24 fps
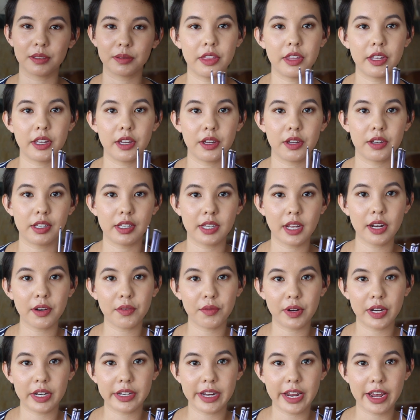The set
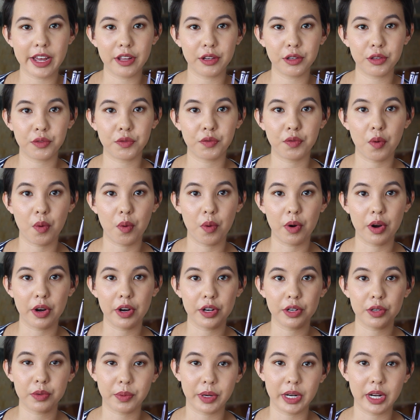retails
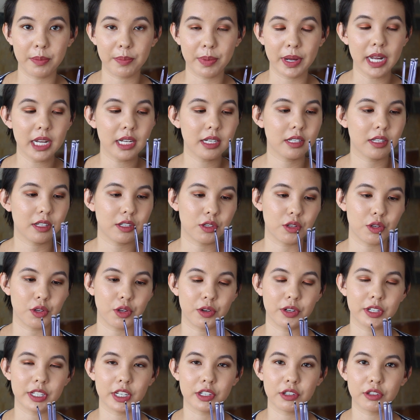for 20 bucks, so
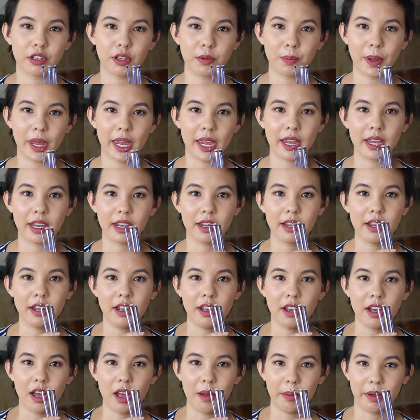you're essentially paying
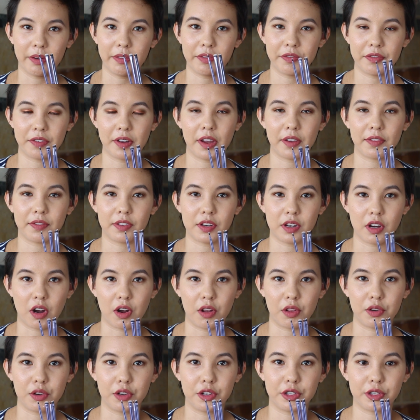about
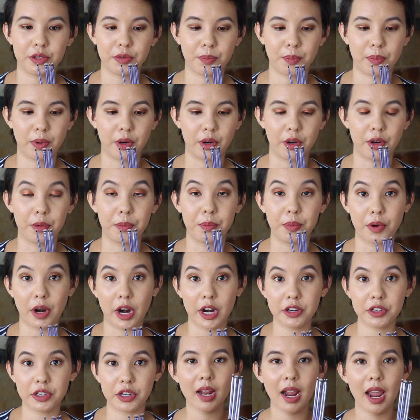$5 per
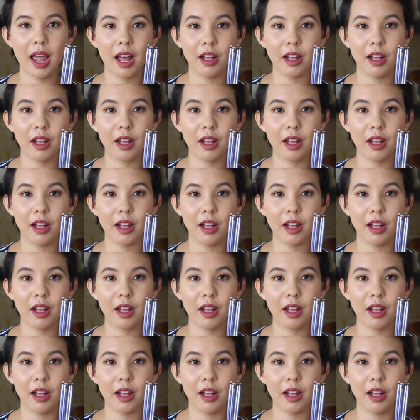brush.